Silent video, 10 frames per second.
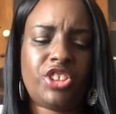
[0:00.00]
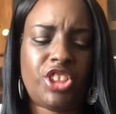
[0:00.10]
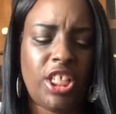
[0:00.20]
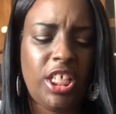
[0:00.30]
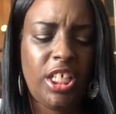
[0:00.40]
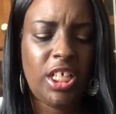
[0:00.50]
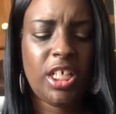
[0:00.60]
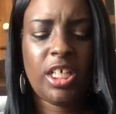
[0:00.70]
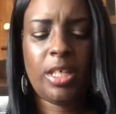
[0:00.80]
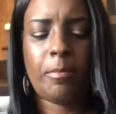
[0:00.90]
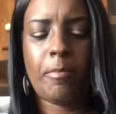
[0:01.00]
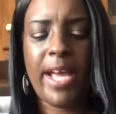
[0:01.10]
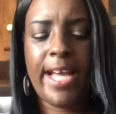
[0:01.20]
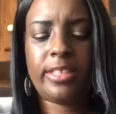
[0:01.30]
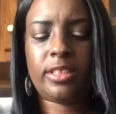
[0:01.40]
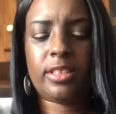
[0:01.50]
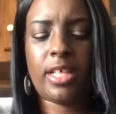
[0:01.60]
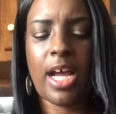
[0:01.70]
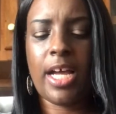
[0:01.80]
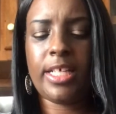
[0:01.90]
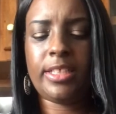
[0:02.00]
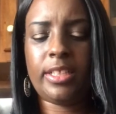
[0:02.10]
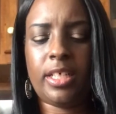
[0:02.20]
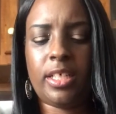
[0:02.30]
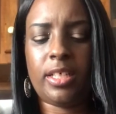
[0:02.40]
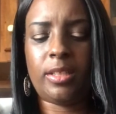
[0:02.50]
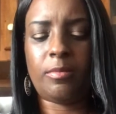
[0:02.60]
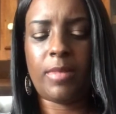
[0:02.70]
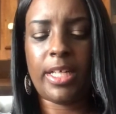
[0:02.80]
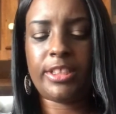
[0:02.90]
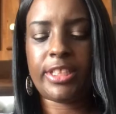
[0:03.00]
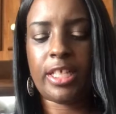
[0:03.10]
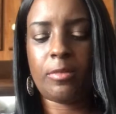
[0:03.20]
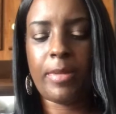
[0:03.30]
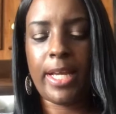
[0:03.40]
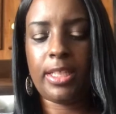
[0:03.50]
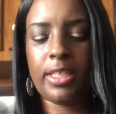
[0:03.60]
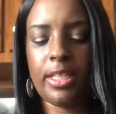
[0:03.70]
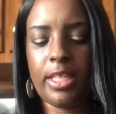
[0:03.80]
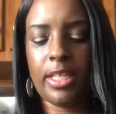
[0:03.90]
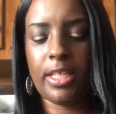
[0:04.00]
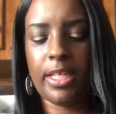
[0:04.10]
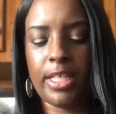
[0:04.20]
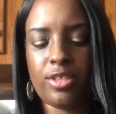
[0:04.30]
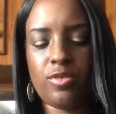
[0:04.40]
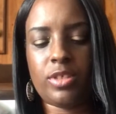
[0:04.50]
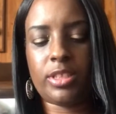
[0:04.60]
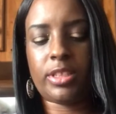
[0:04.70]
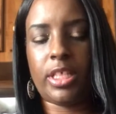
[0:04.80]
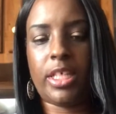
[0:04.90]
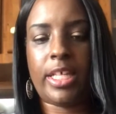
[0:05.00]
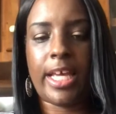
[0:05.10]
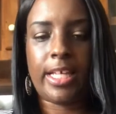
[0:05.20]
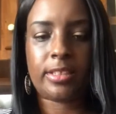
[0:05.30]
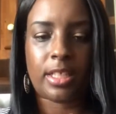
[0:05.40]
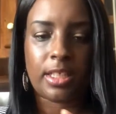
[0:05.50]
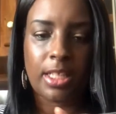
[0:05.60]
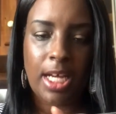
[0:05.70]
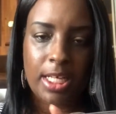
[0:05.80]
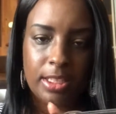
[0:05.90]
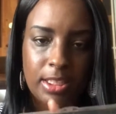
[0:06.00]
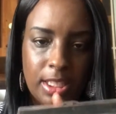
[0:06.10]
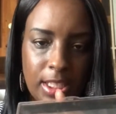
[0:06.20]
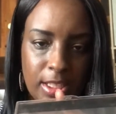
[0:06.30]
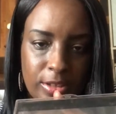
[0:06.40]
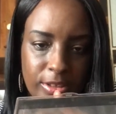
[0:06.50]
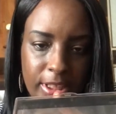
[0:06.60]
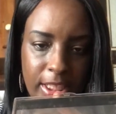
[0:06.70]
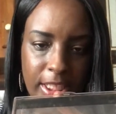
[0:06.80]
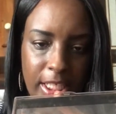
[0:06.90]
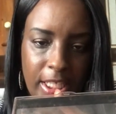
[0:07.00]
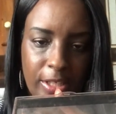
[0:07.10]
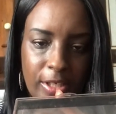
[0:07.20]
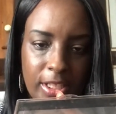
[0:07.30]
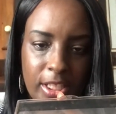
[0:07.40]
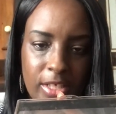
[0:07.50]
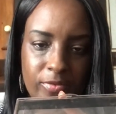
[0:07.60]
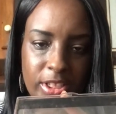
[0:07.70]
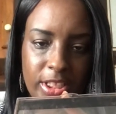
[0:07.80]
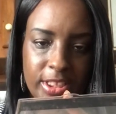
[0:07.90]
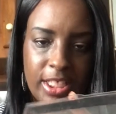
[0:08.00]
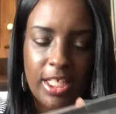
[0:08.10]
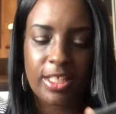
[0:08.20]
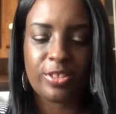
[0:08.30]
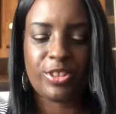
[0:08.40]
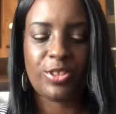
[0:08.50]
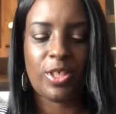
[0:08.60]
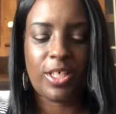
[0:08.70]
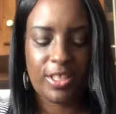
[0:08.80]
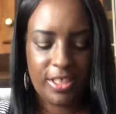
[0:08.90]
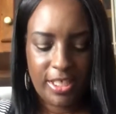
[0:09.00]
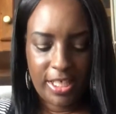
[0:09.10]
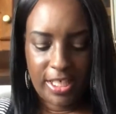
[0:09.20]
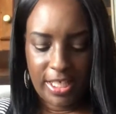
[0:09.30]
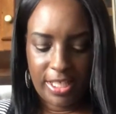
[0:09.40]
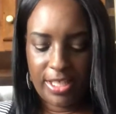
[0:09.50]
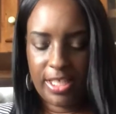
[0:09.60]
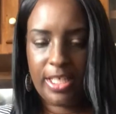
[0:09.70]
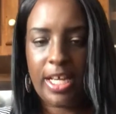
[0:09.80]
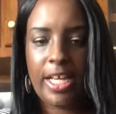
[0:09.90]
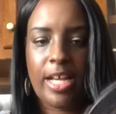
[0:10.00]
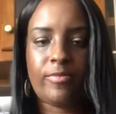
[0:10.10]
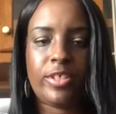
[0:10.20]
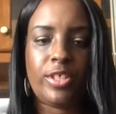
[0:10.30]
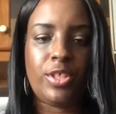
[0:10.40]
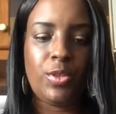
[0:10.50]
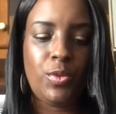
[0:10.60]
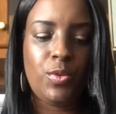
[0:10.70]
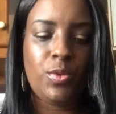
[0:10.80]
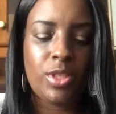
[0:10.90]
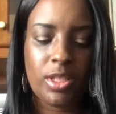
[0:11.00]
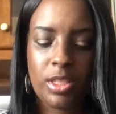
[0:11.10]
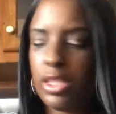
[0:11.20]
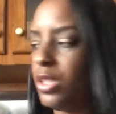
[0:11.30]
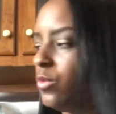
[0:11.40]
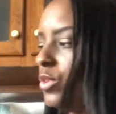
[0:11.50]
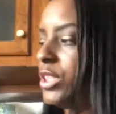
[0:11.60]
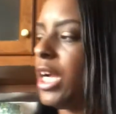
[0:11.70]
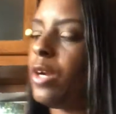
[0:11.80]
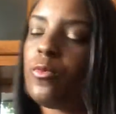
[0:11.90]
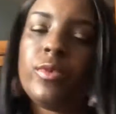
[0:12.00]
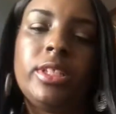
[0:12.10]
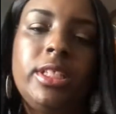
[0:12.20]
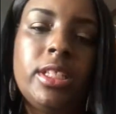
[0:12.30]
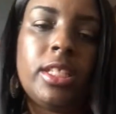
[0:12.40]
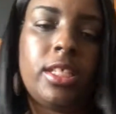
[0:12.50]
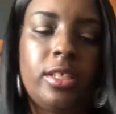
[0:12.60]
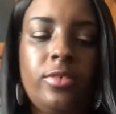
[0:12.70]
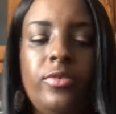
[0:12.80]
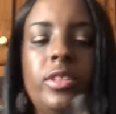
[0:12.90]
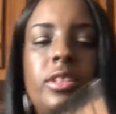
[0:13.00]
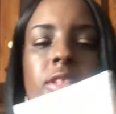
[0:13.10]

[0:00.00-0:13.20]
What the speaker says: She Matte Eyeshadow Palette, and as you can see, it has a lot of colors in here. I'm loving these colors, y'all. And then I have the nude, which I really love.